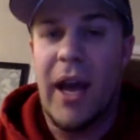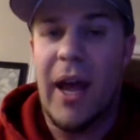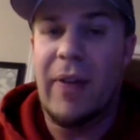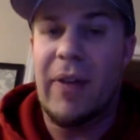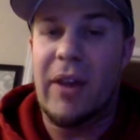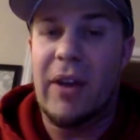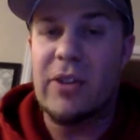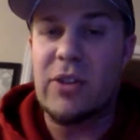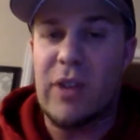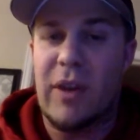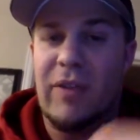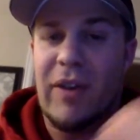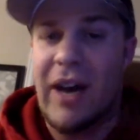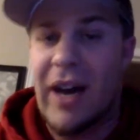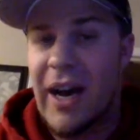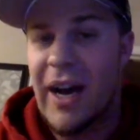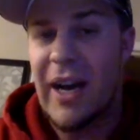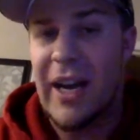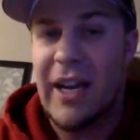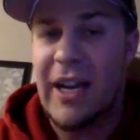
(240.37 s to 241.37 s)
and they also have a
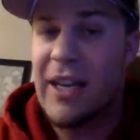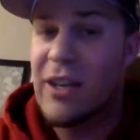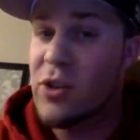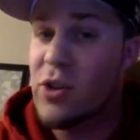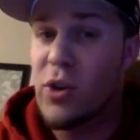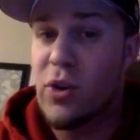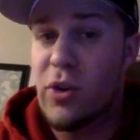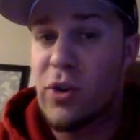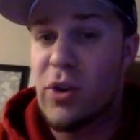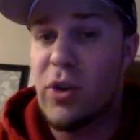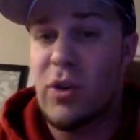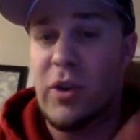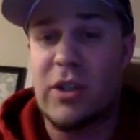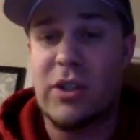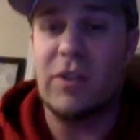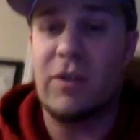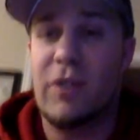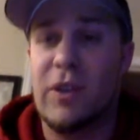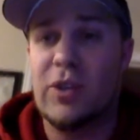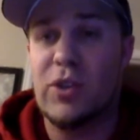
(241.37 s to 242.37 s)
high internal
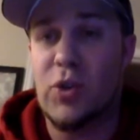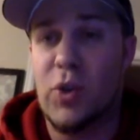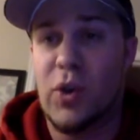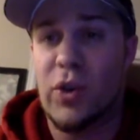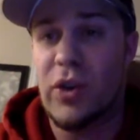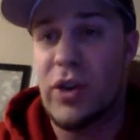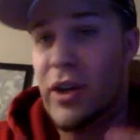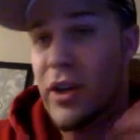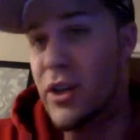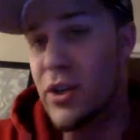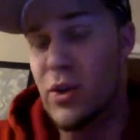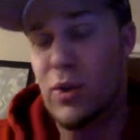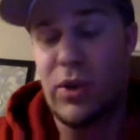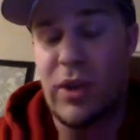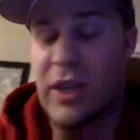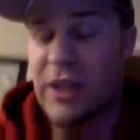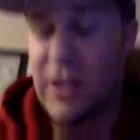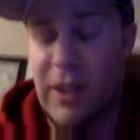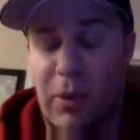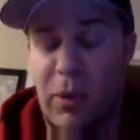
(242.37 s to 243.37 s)
locus of control. They're going to do
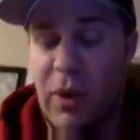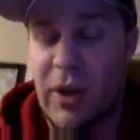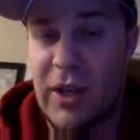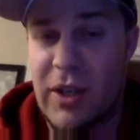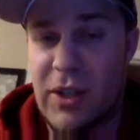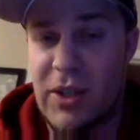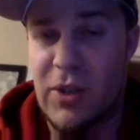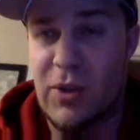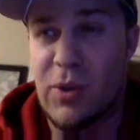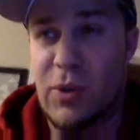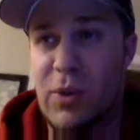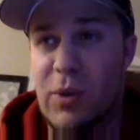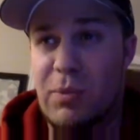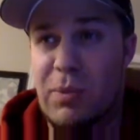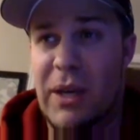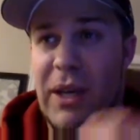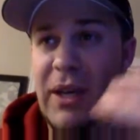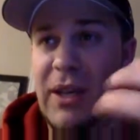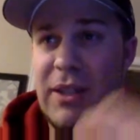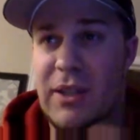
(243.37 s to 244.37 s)
things they want to do
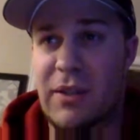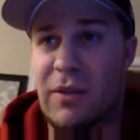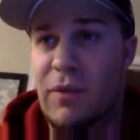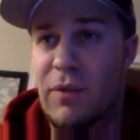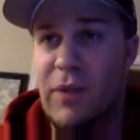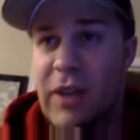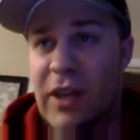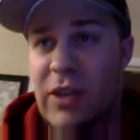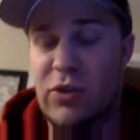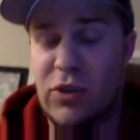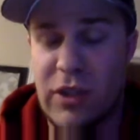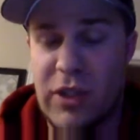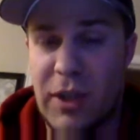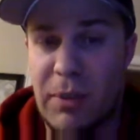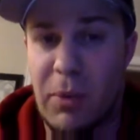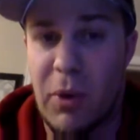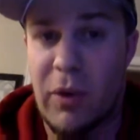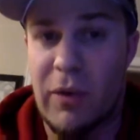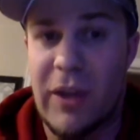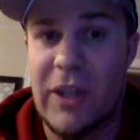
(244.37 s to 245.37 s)
because of
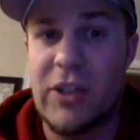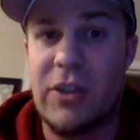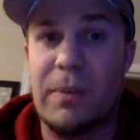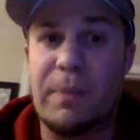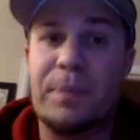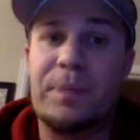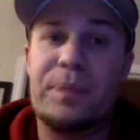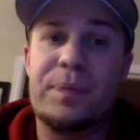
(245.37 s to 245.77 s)
intrinsic motivation.